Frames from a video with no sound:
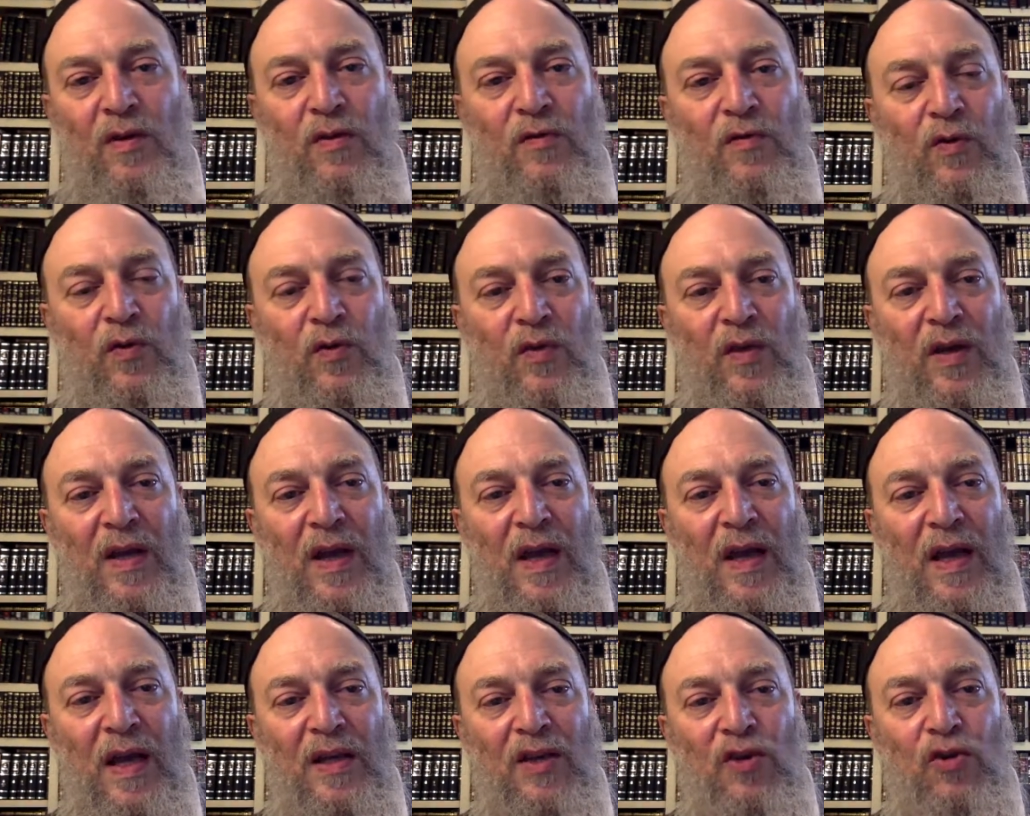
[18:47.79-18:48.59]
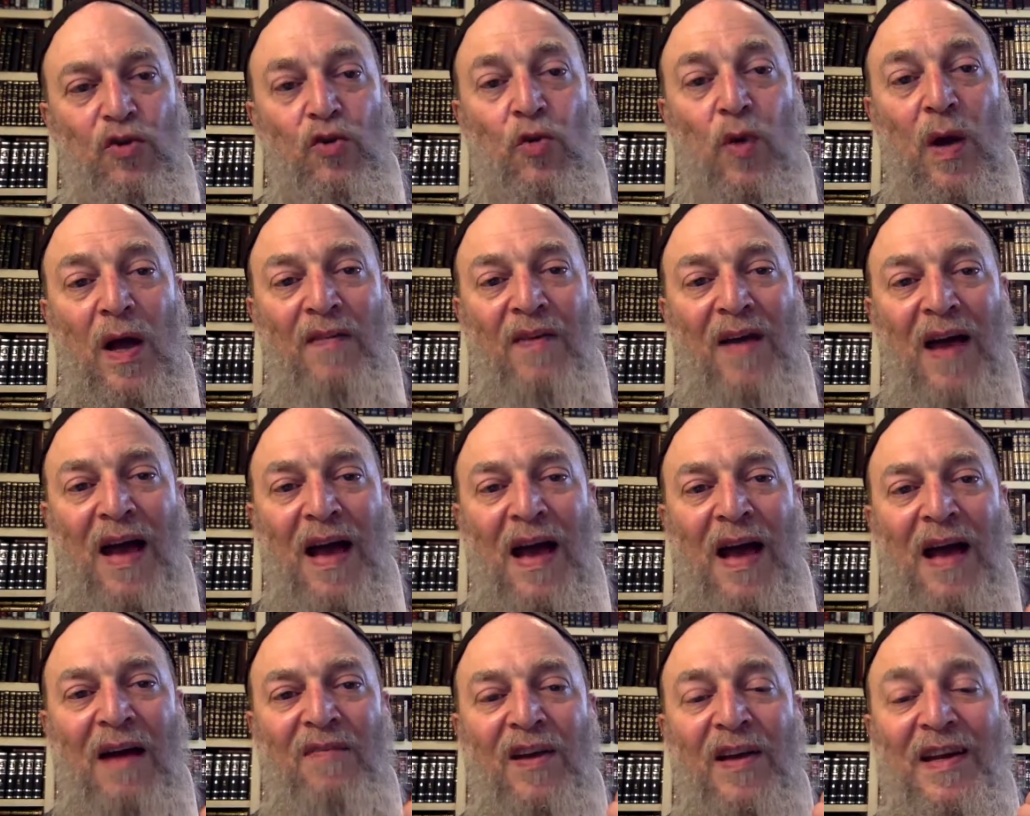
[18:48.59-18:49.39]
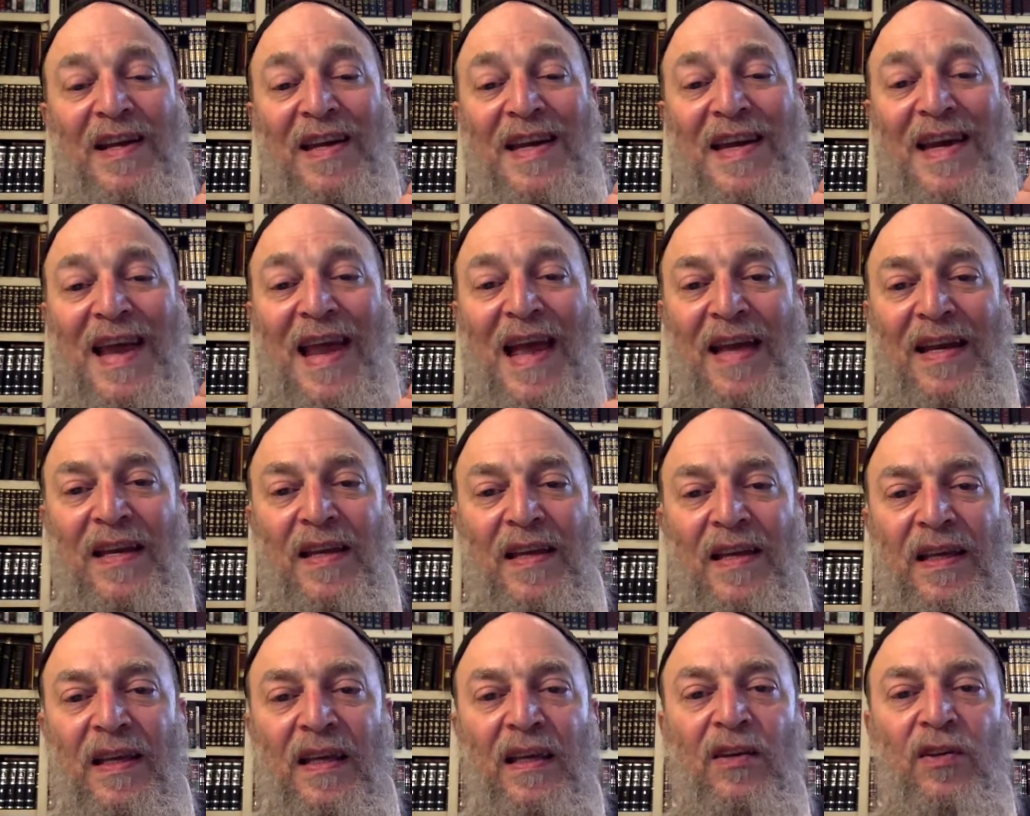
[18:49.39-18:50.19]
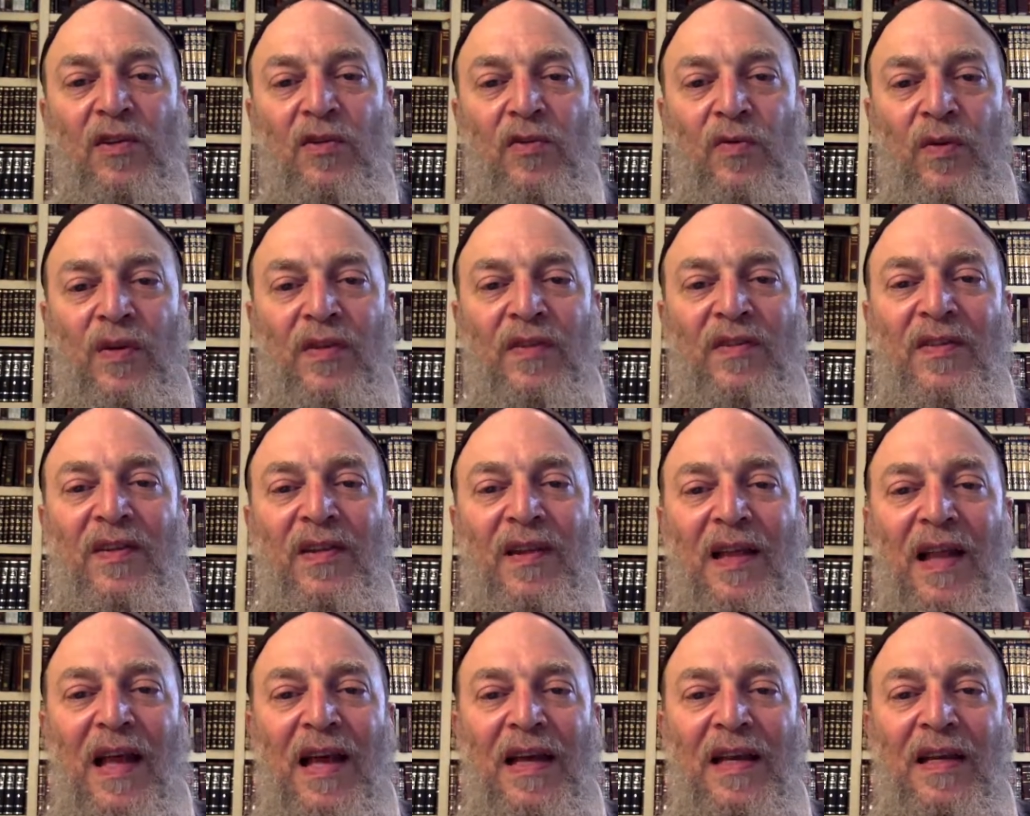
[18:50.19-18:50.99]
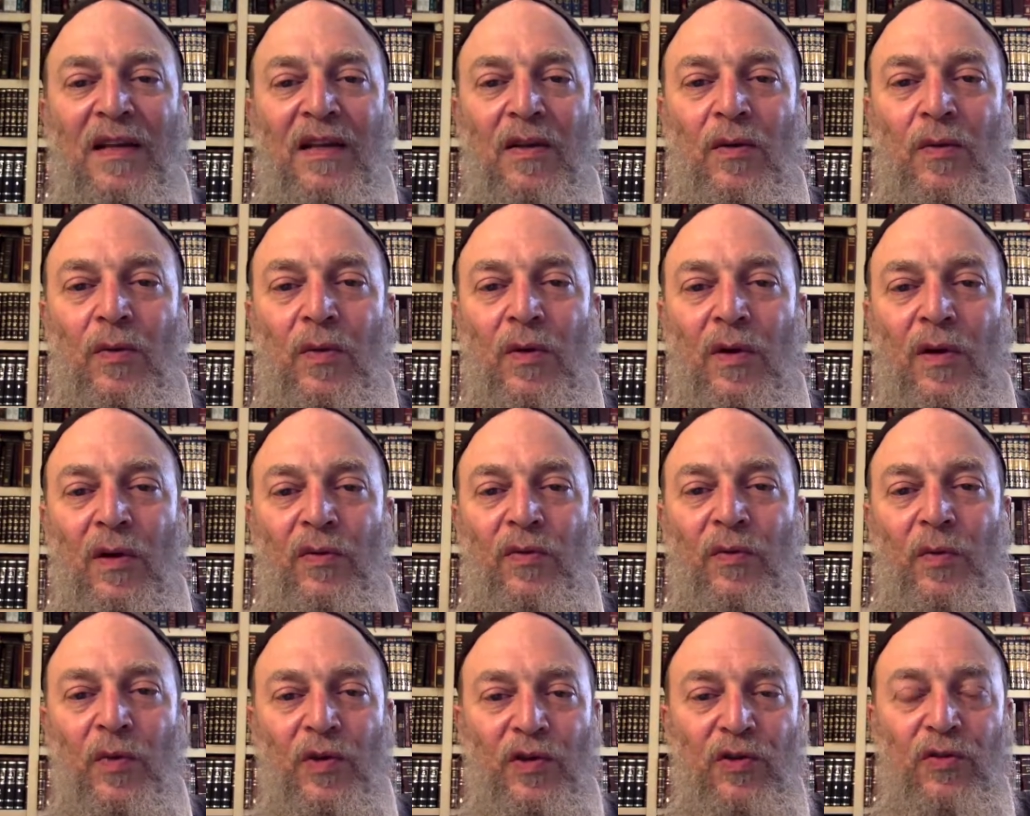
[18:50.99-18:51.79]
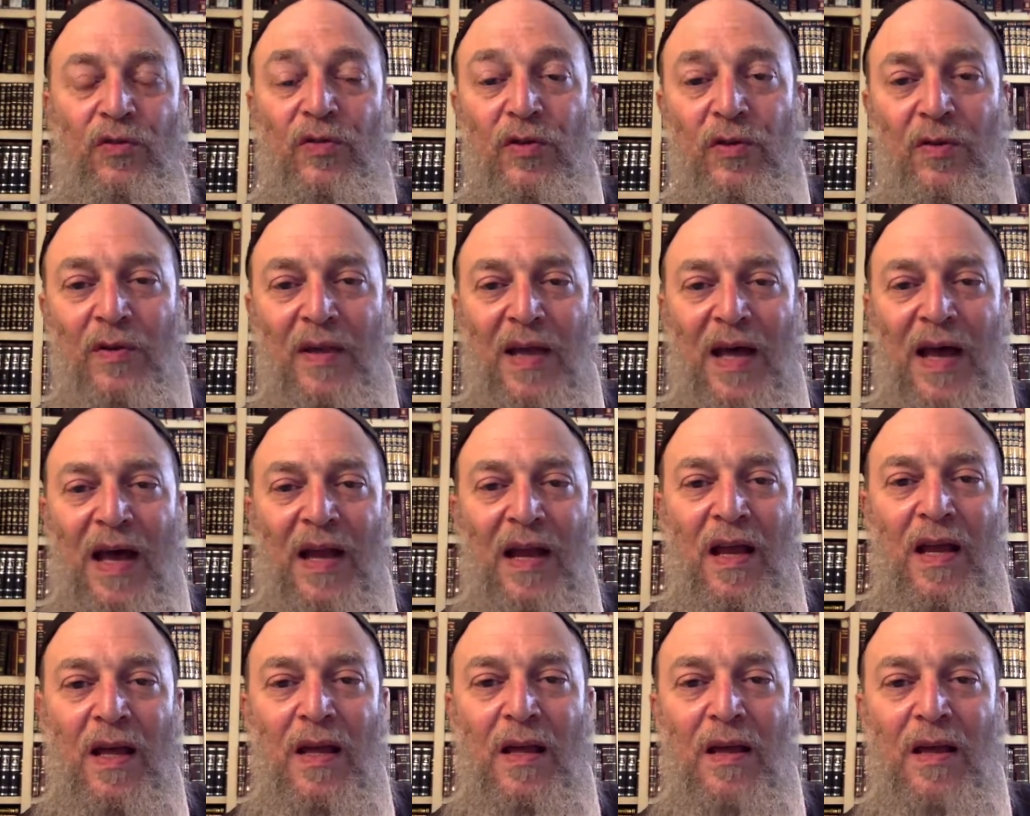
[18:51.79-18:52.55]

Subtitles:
You have a net increase in light in the world when you do that,